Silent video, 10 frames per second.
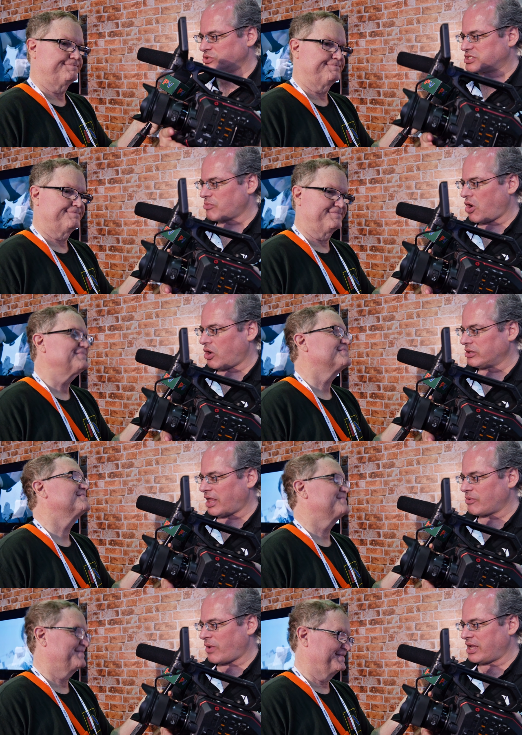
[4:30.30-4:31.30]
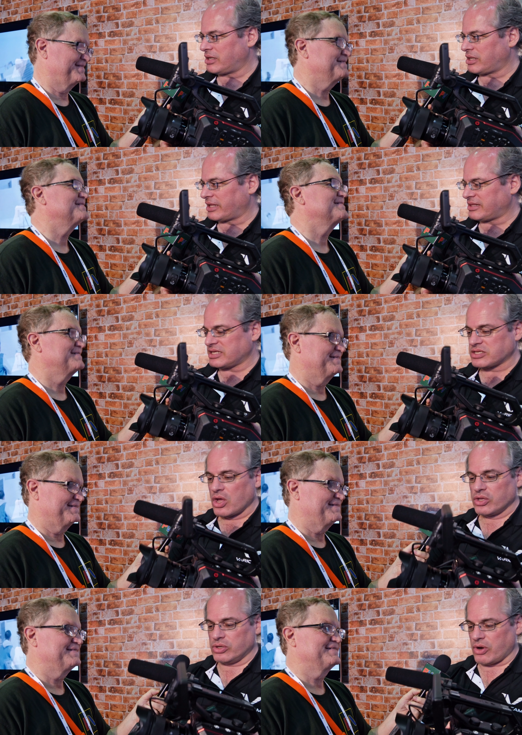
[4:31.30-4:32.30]
Speaker 1: small and lightweight like this,
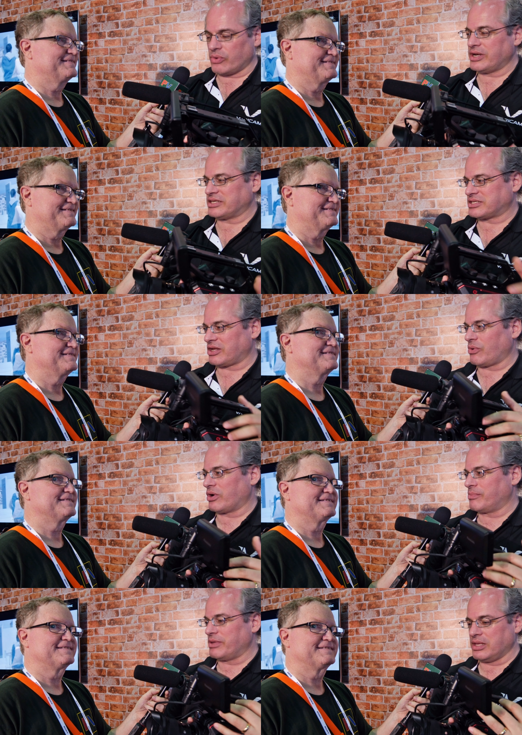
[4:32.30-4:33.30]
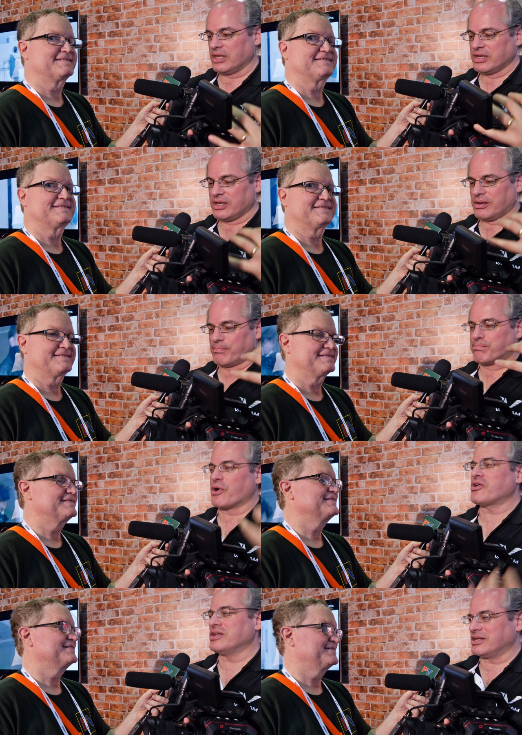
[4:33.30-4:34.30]
you don't necessarily want to be
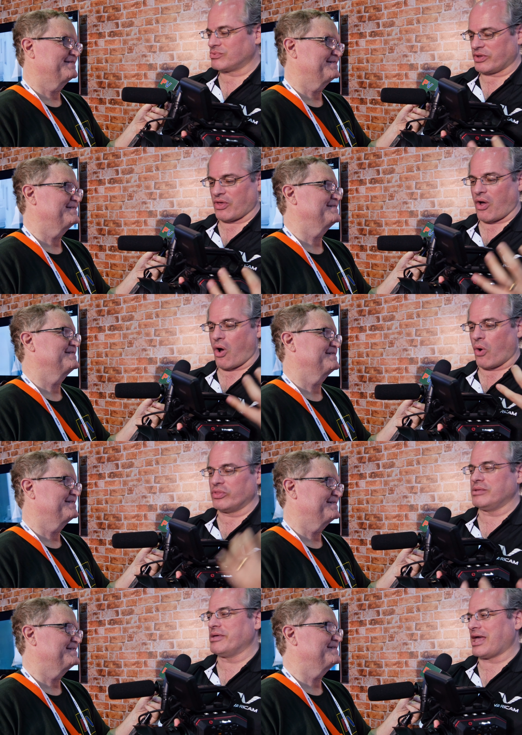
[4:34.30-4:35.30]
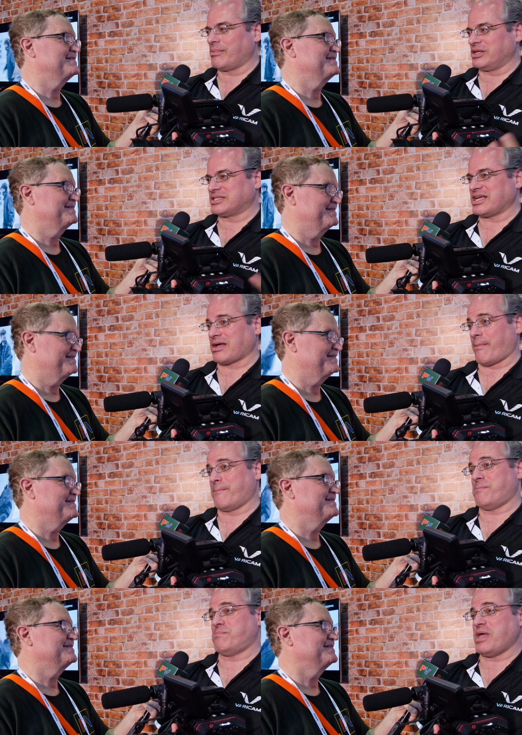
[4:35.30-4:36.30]
burdened with only being able to stick a
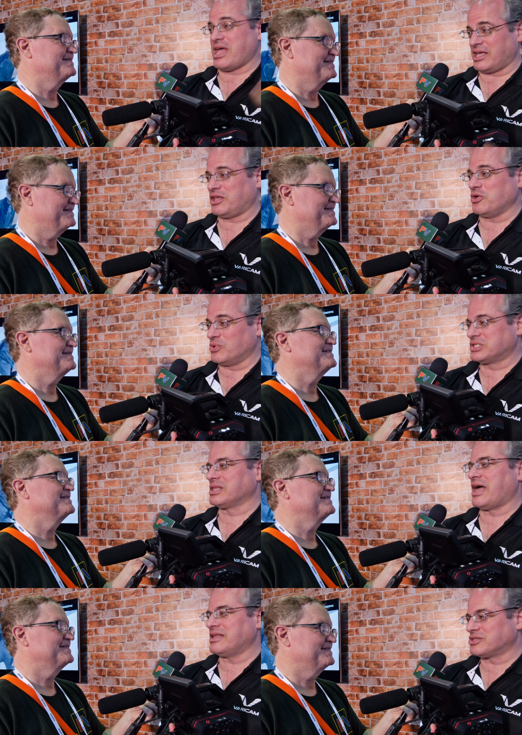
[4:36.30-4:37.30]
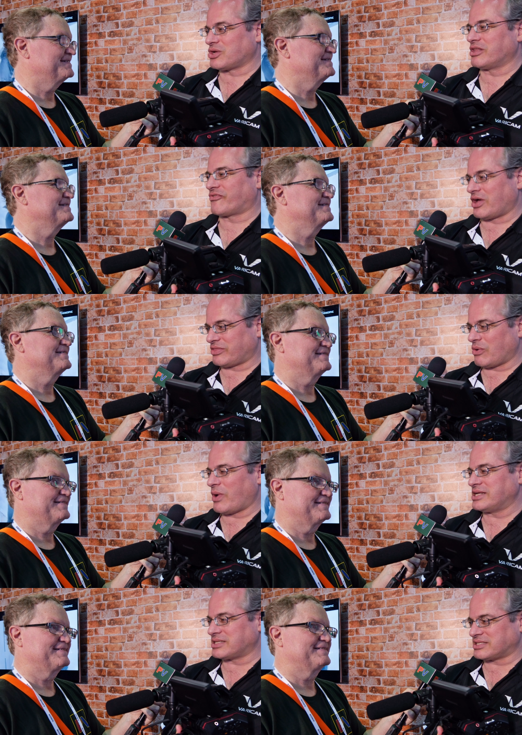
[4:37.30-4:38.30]
big, huge lens on the front that
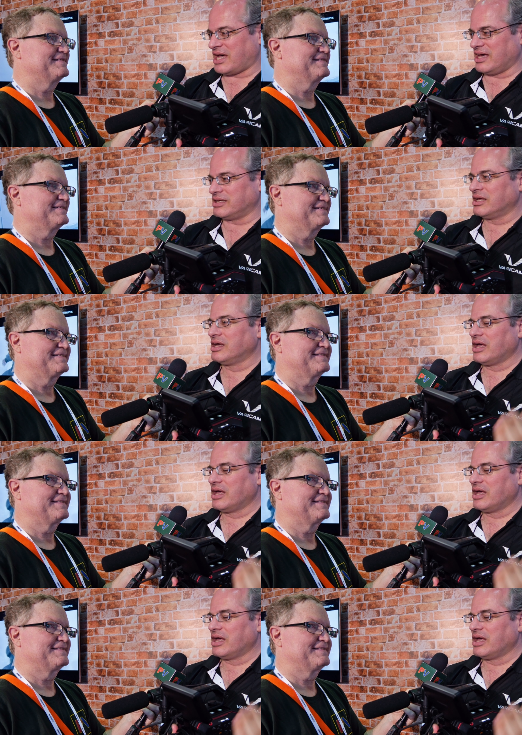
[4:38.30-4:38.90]
weighs a ton.